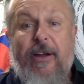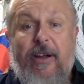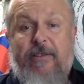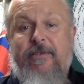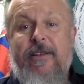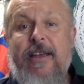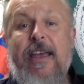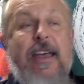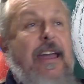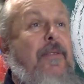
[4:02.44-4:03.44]
her.
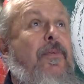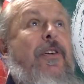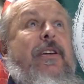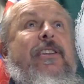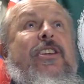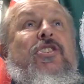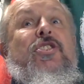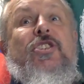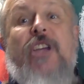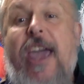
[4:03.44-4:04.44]
And we're in the
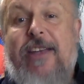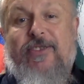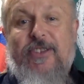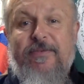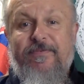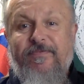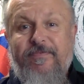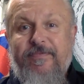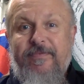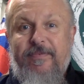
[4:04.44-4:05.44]
shit.
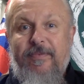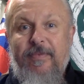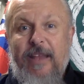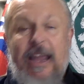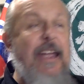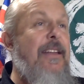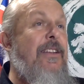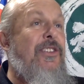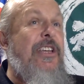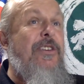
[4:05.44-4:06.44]
And
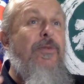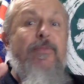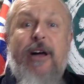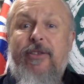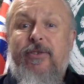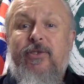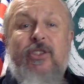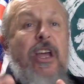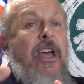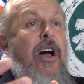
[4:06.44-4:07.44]
single
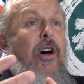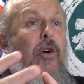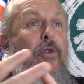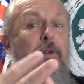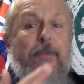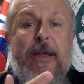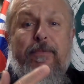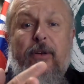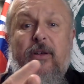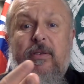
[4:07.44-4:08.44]
mothers, older
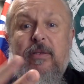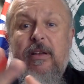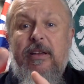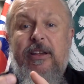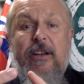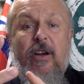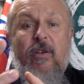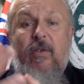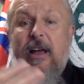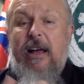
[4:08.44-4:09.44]
people, you know,